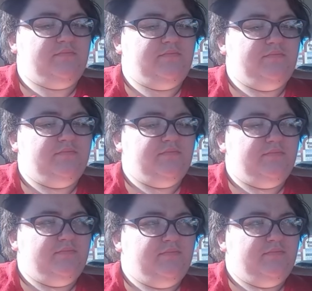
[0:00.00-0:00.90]

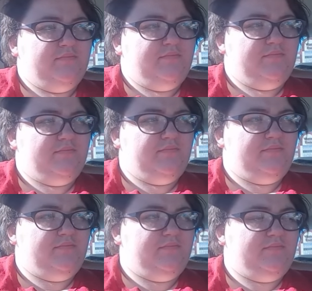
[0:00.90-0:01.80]

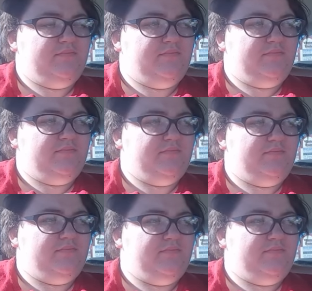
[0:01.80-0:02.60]
(silent)